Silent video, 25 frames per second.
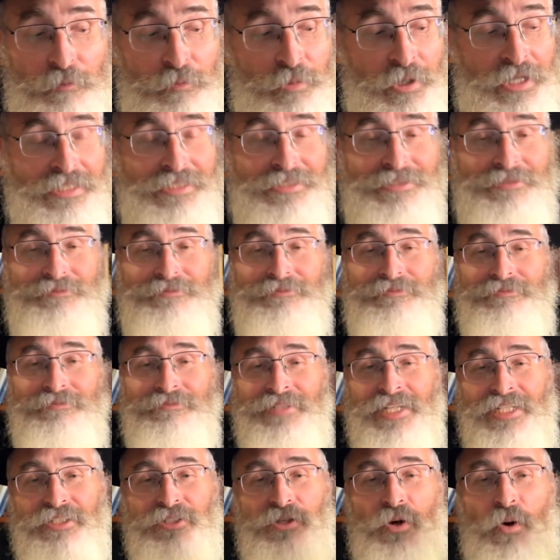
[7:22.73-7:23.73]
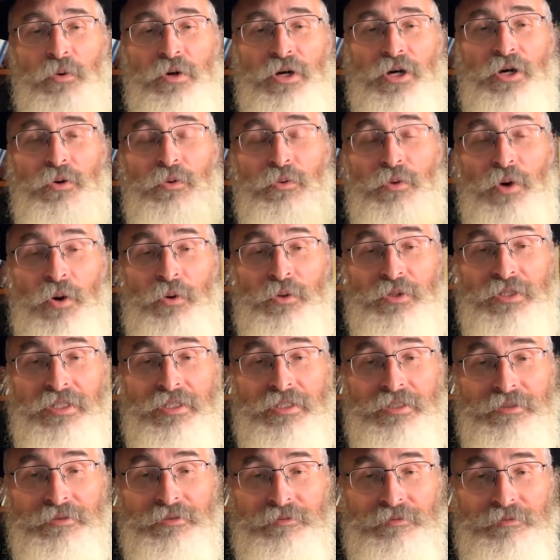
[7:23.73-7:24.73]
but they don't
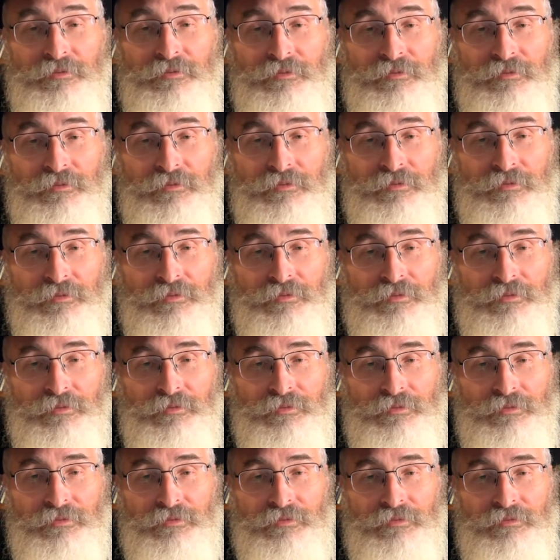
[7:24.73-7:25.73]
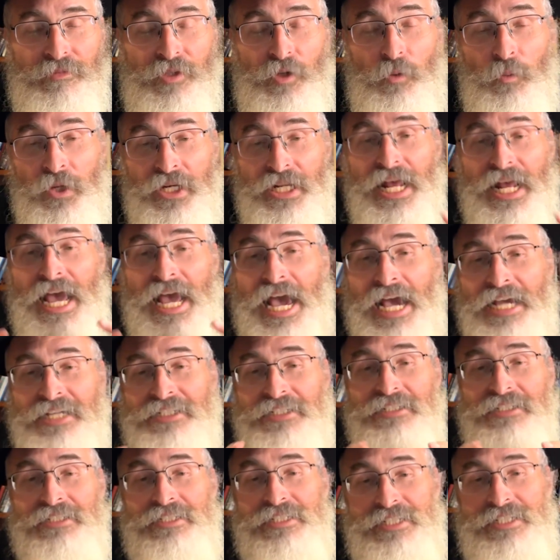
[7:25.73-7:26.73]
quote what it
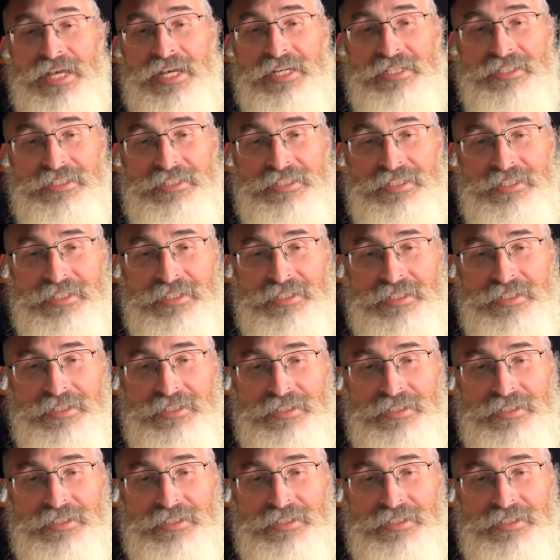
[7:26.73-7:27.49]
actually says.